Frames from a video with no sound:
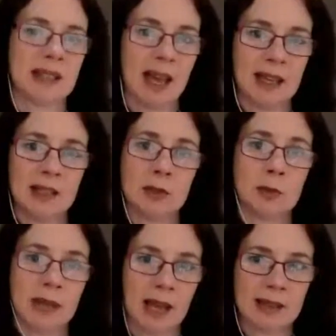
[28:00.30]
open
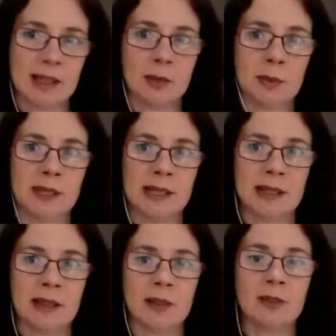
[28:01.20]
science, open access, open
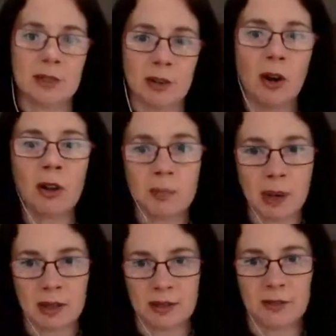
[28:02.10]
data, they're
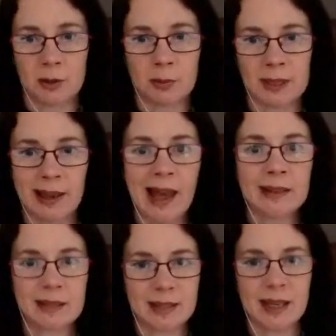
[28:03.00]
all part of the open
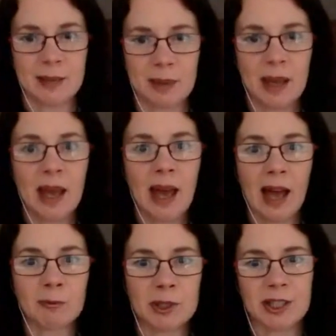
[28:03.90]
landscape,
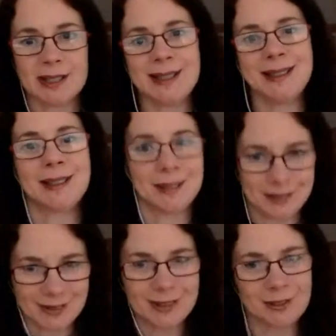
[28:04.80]
and we just need to
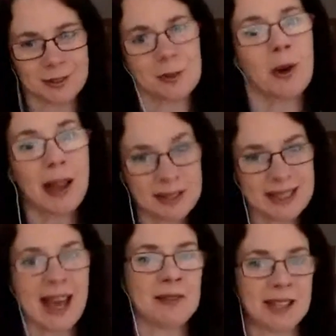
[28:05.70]
know how to
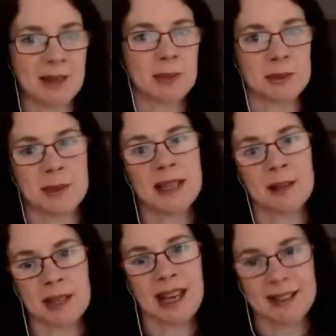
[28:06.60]
navigate between them
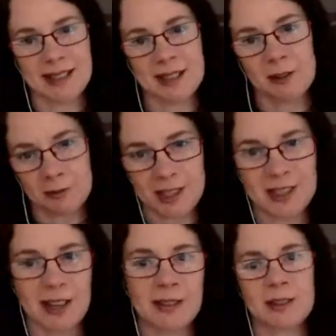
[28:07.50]
and how to sort of reach
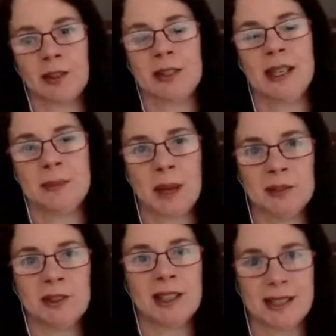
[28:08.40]
out across these
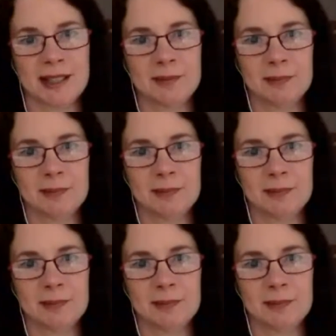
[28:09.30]
boundaries.